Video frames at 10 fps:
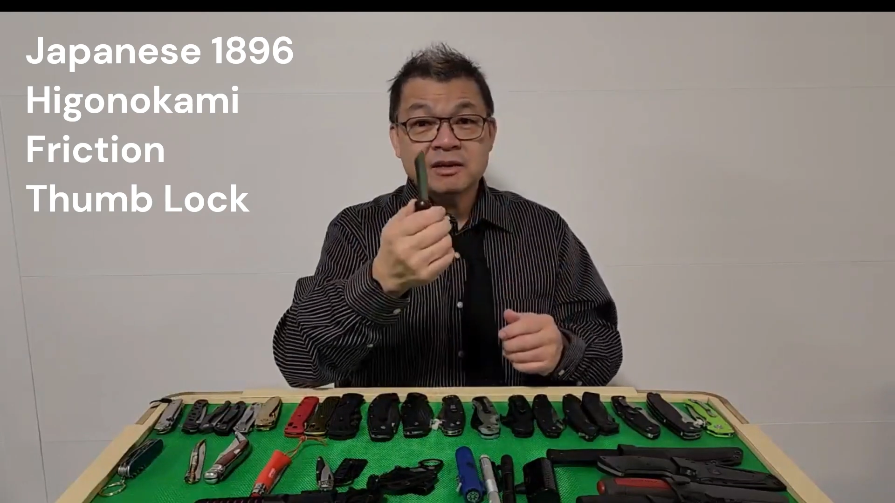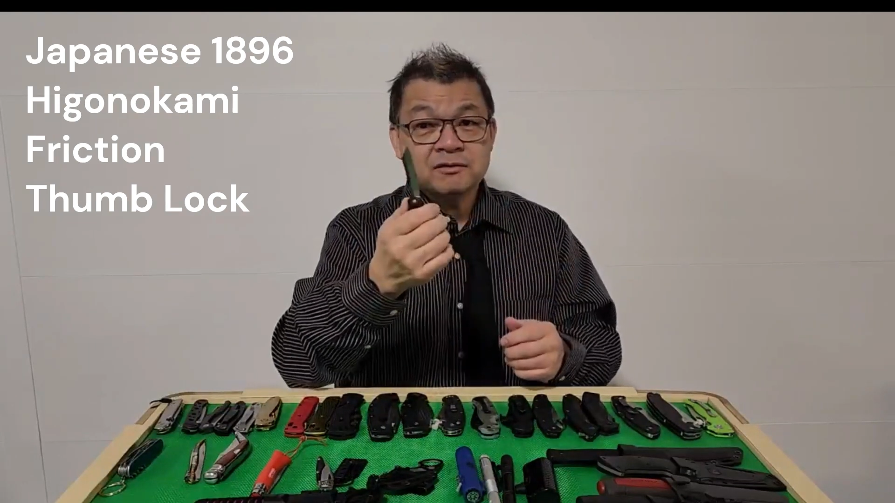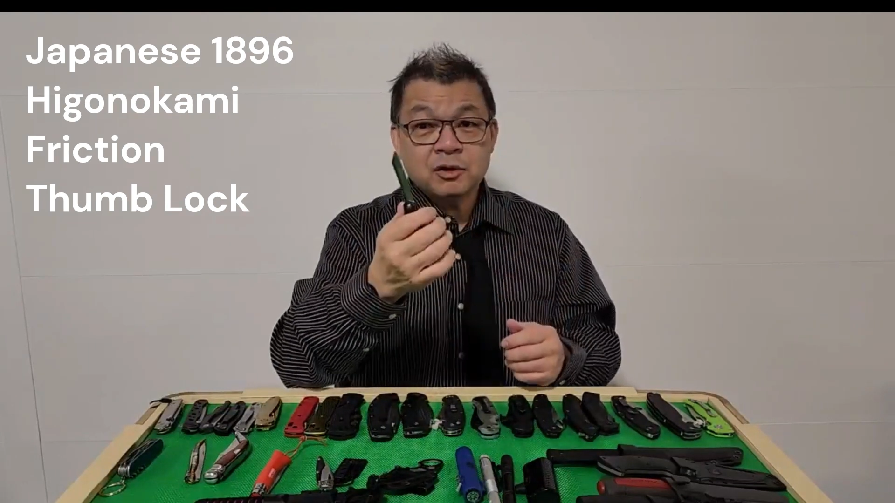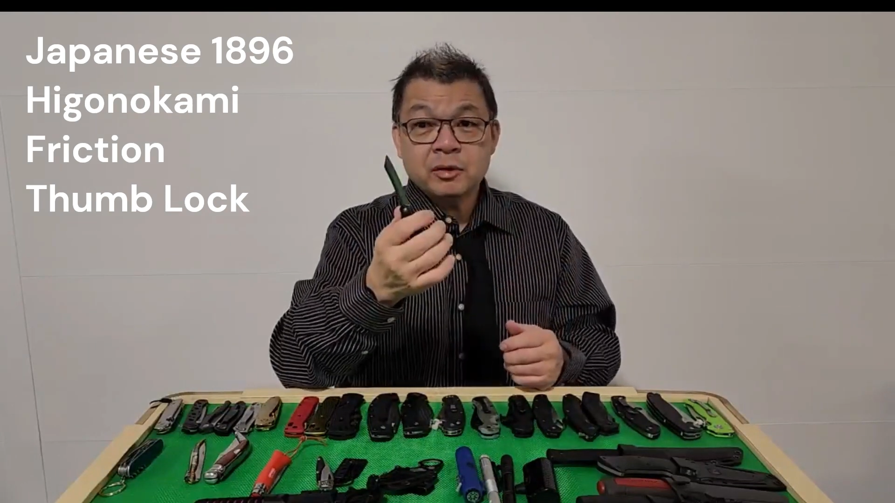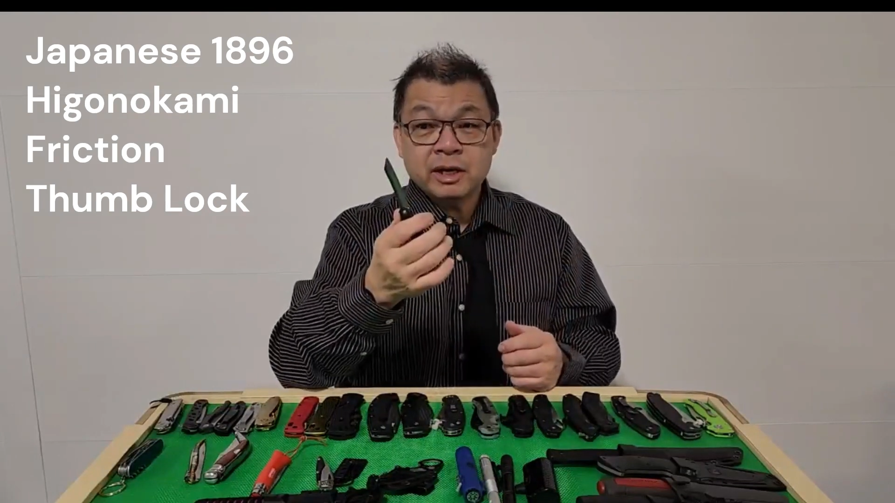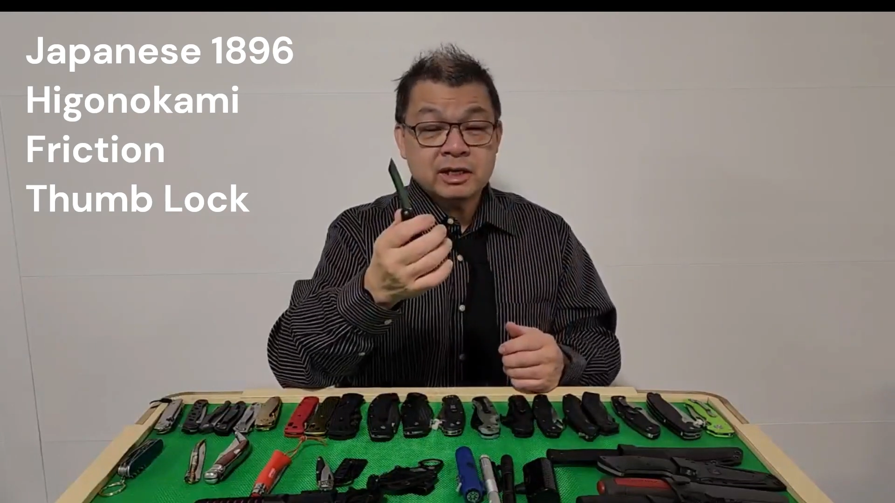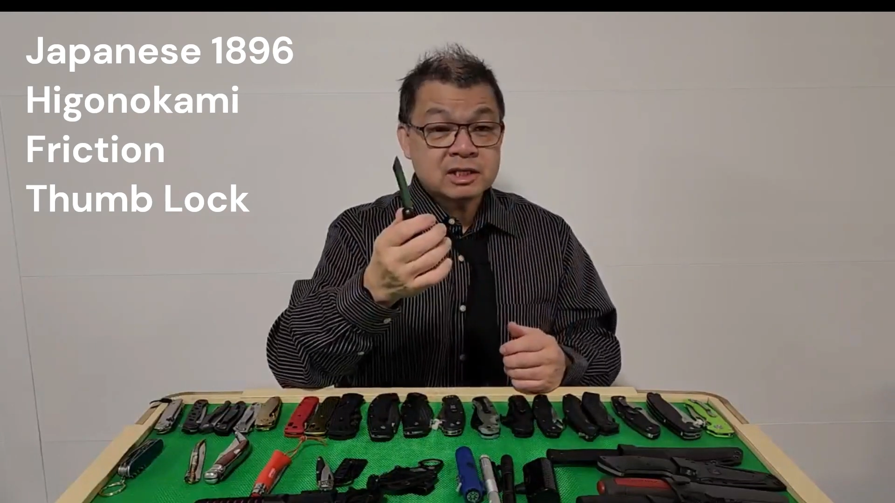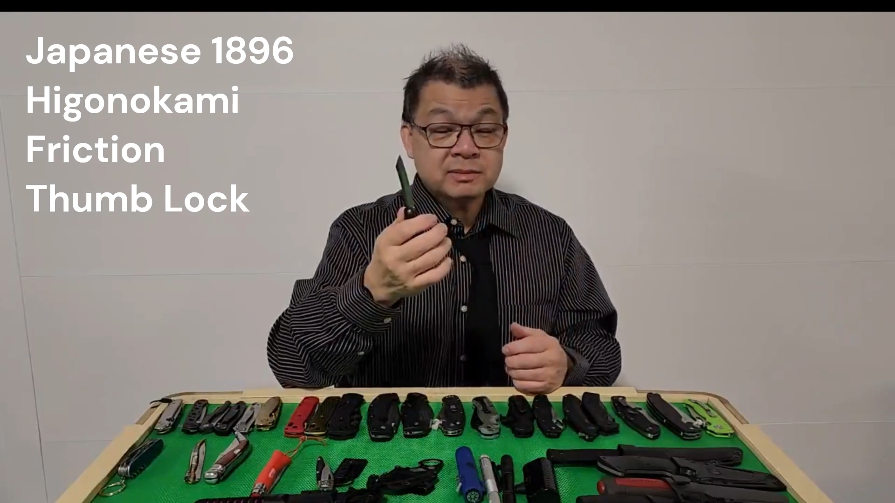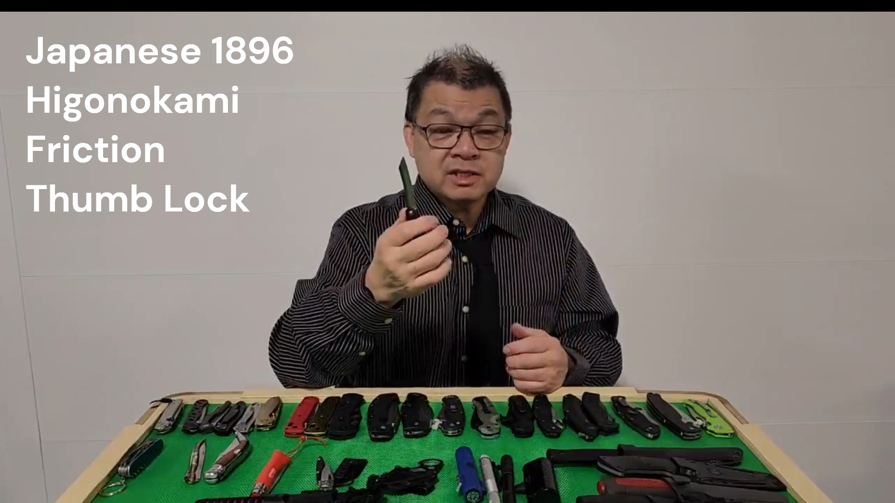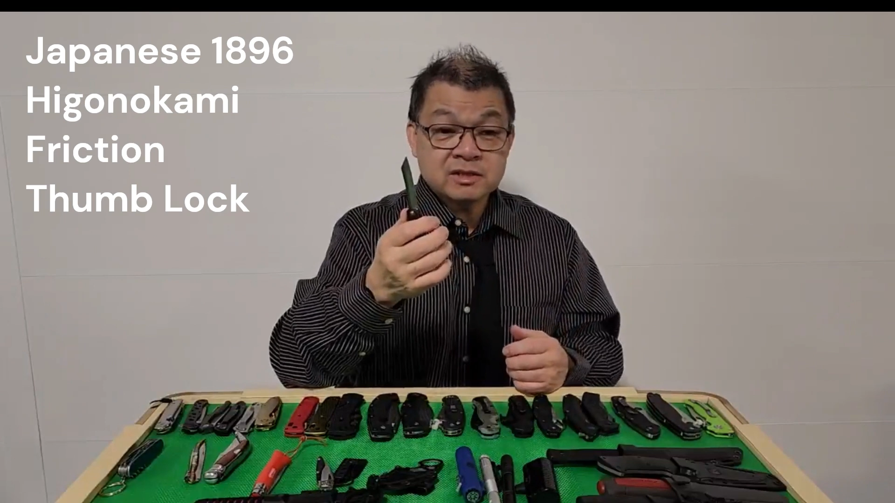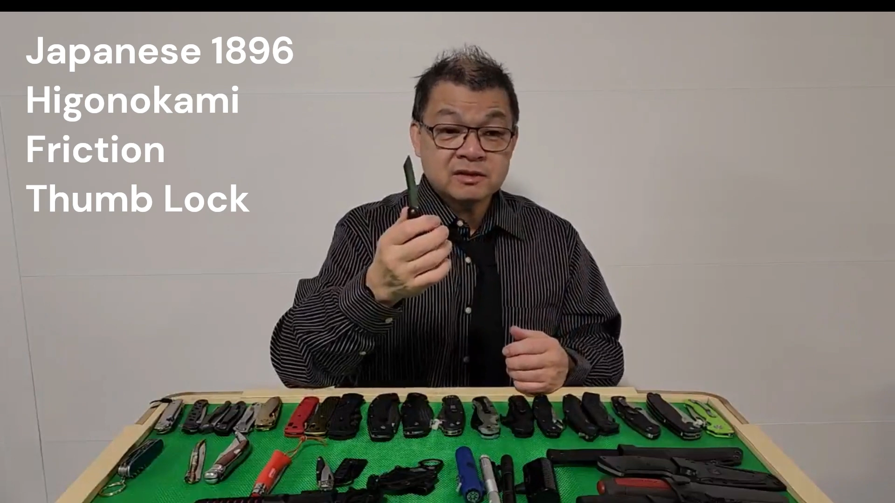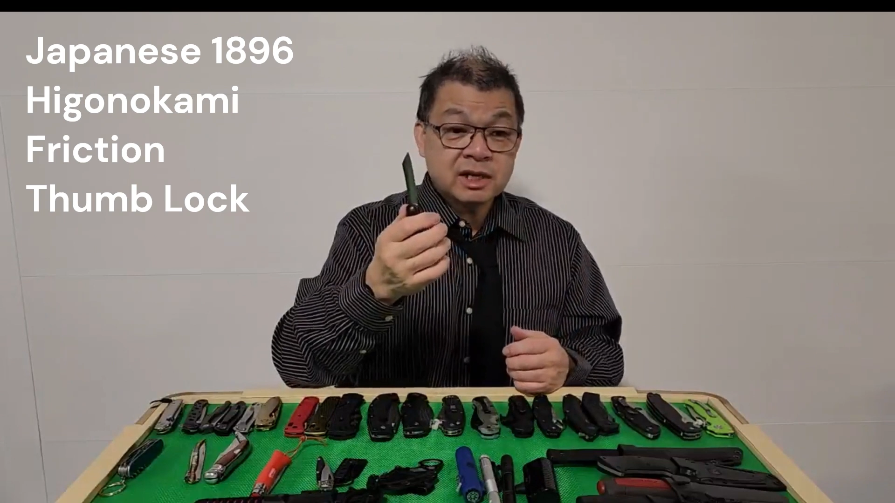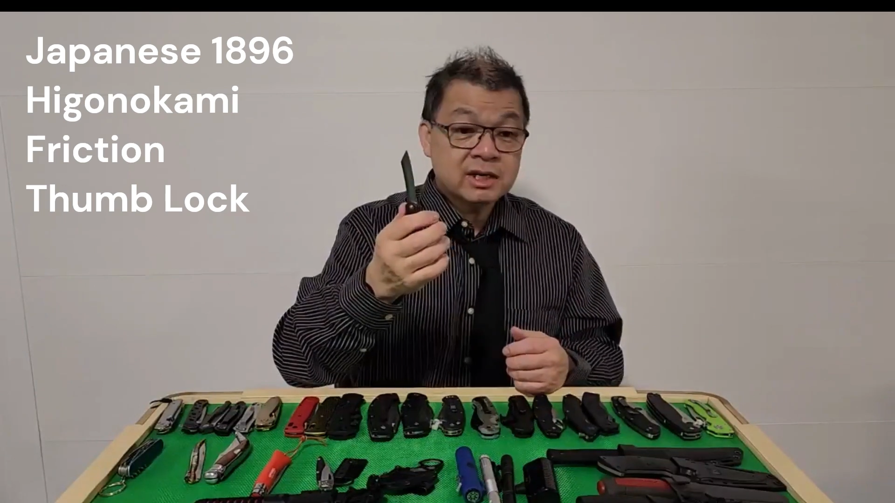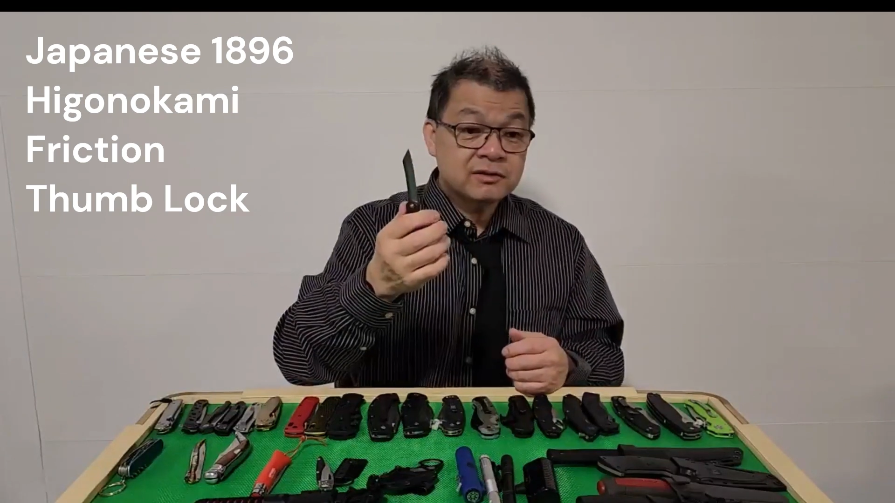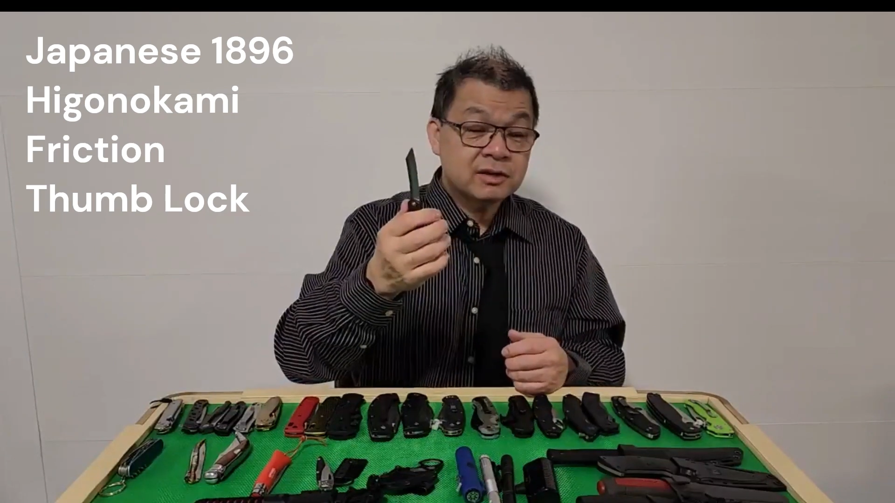a very inexpensive
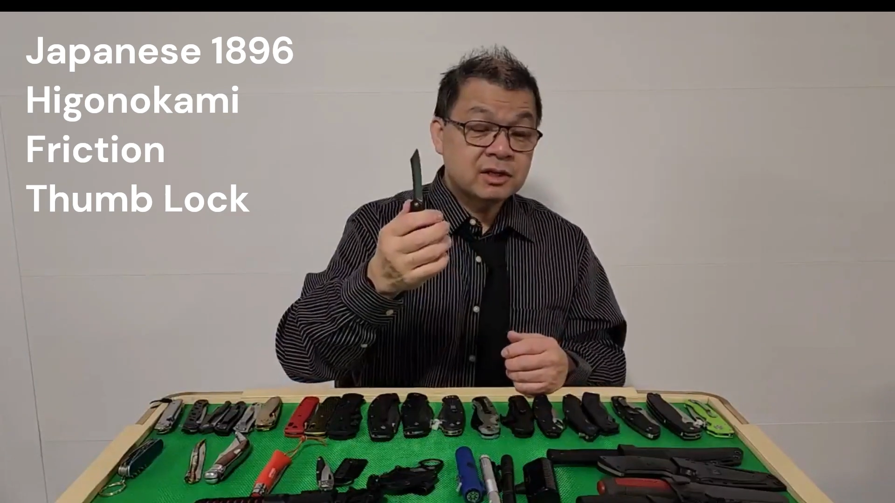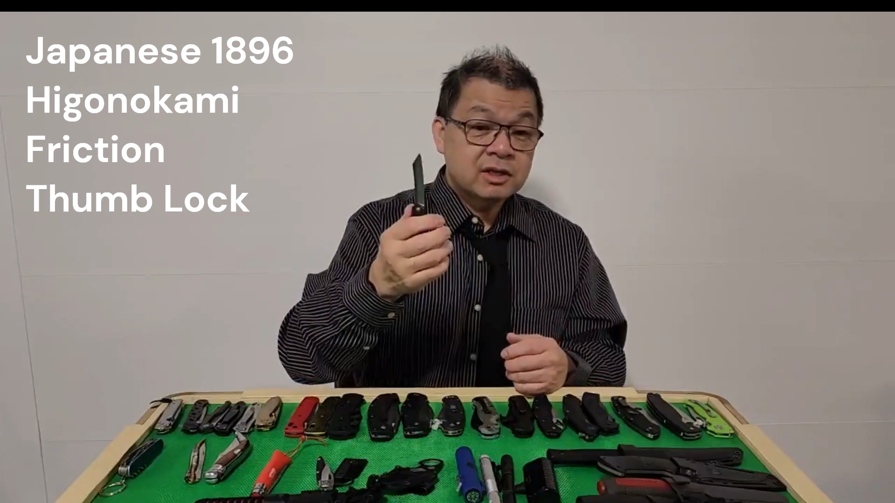knife.